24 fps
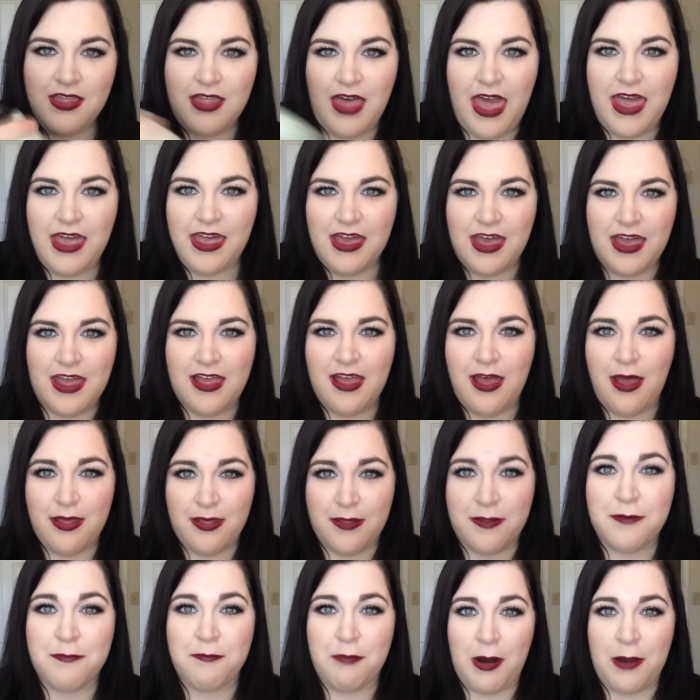like, a
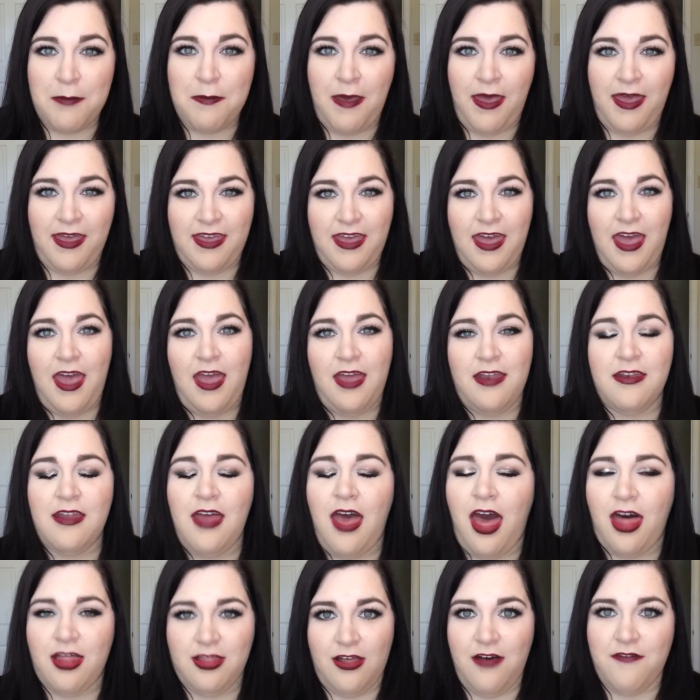spray paint can.
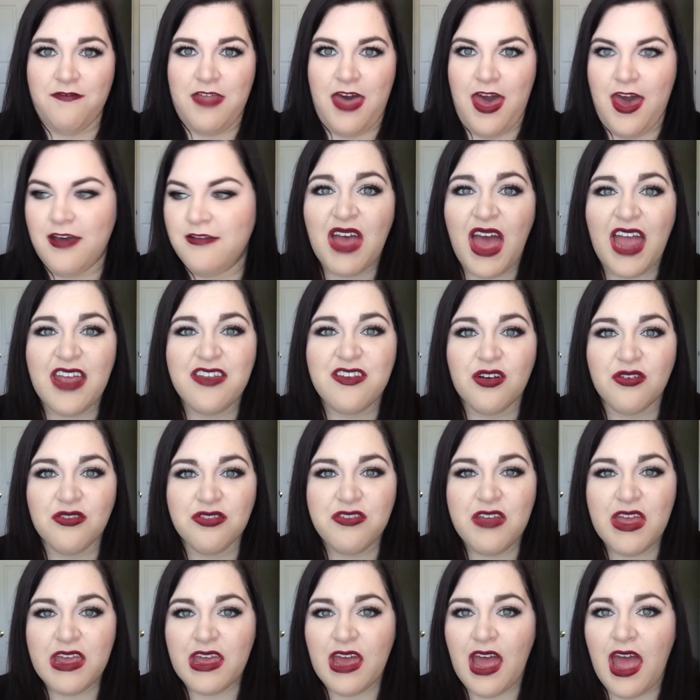I love that. I
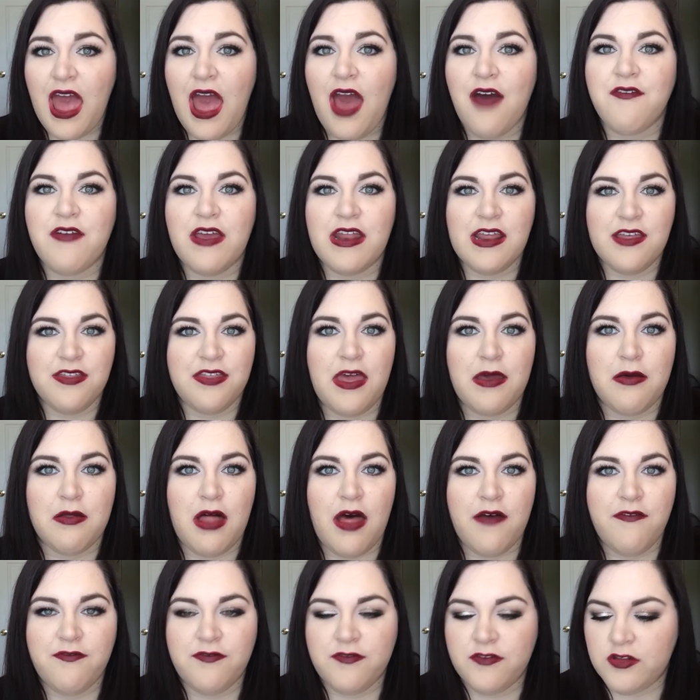don't think I have anything
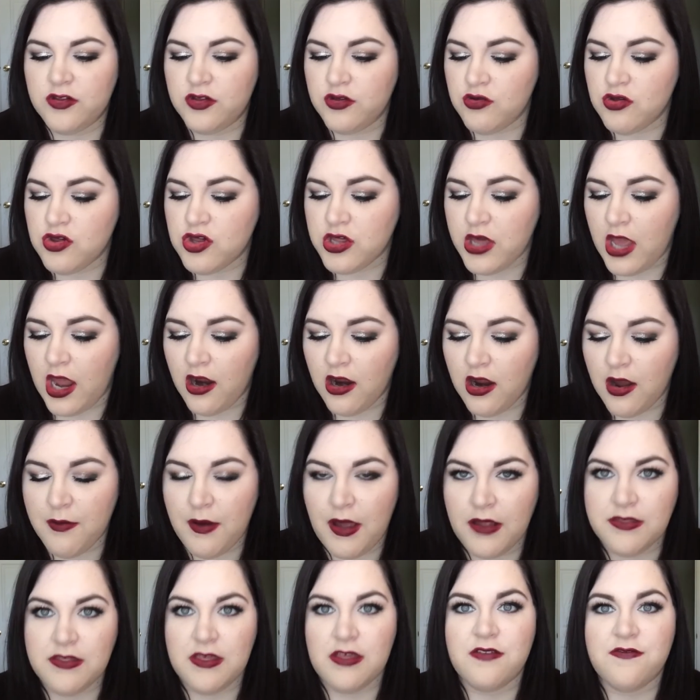left to share
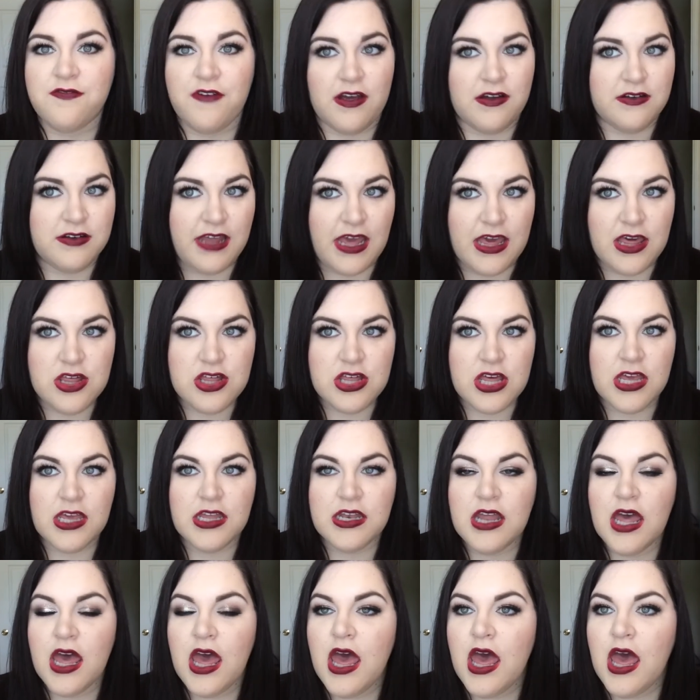about this
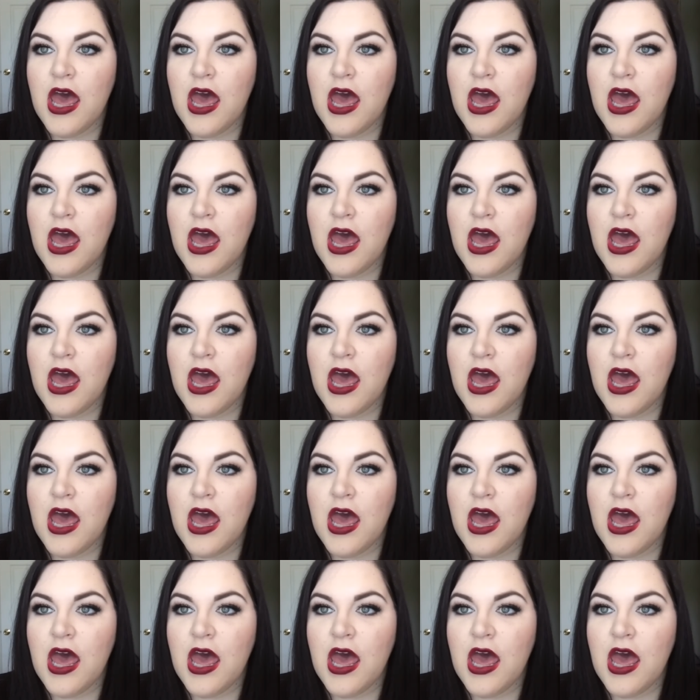foundation.